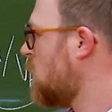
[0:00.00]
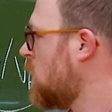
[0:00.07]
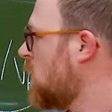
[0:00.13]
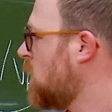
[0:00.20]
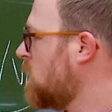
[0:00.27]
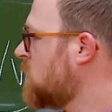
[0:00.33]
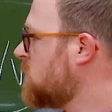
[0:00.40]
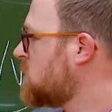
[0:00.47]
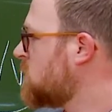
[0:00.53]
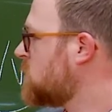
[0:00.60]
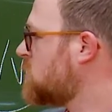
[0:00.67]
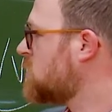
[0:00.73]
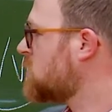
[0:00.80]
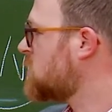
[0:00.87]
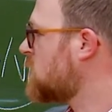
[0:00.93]
And this
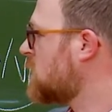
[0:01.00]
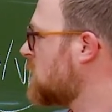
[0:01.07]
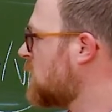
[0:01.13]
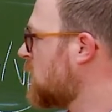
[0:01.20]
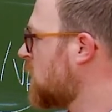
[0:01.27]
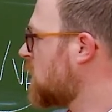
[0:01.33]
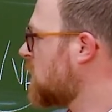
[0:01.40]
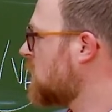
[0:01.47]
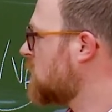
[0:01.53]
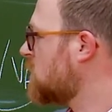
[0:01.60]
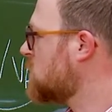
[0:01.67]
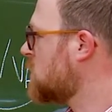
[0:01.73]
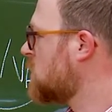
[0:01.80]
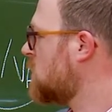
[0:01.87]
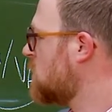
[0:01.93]
is just the kinetic
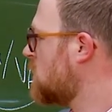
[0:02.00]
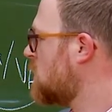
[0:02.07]
energy.